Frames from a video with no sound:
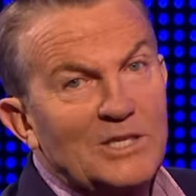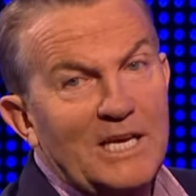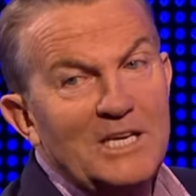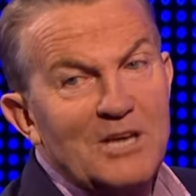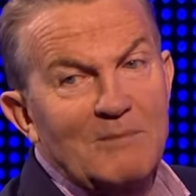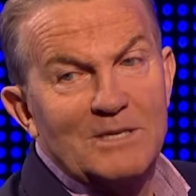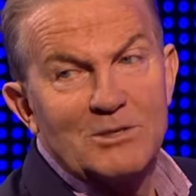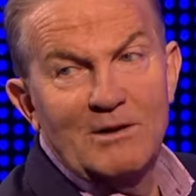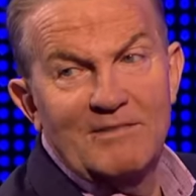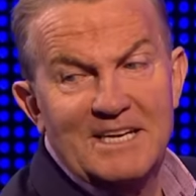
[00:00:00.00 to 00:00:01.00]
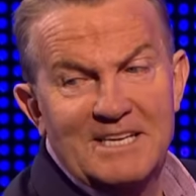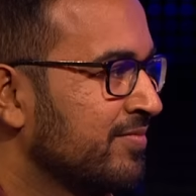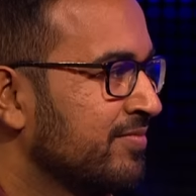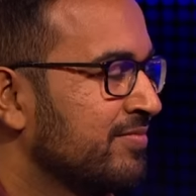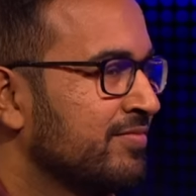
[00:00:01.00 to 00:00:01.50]
ski jump, that's all I've
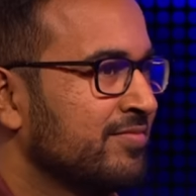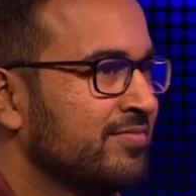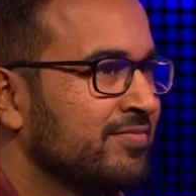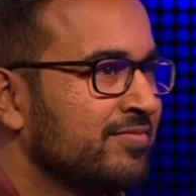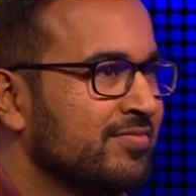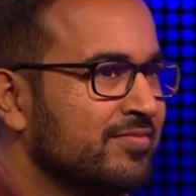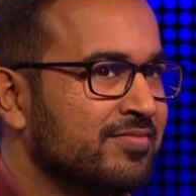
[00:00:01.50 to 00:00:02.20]
had. Can't tell you how